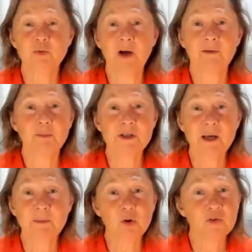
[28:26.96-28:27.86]
We have
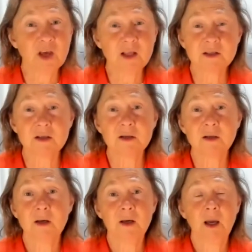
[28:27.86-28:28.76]
epidemic of cancer,
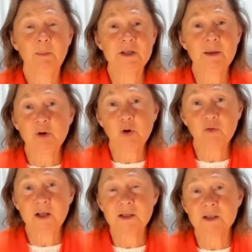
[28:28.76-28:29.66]
epidemic of
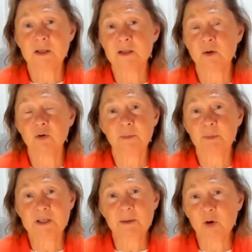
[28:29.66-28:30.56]
heart disease,
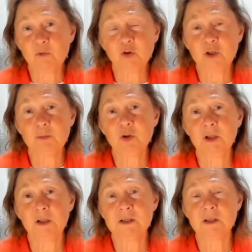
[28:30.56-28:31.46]
epidemic of autoimmune
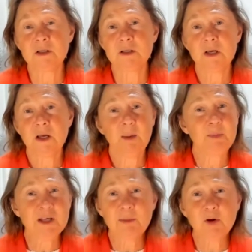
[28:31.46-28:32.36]
illnesses,
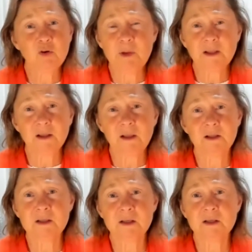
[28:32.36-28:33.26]
epidemic of mental
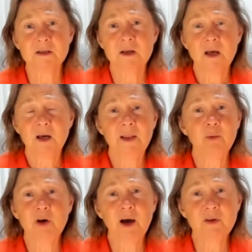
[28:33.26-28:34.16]
illnesses. Now
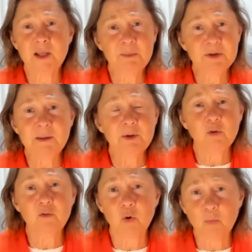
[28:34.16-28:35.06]
we have an epidemic
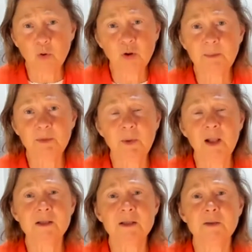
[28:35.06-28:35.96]
of hormonal
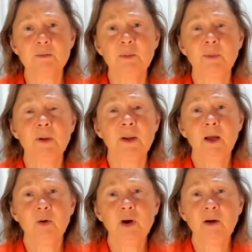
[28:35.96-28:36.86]
abnormalities in people.
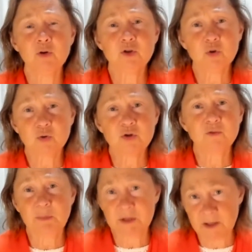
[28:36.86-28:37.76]
We have all mm-hmm. sorts of
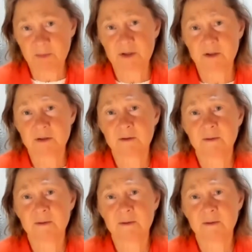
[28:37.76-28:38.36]
epidemics.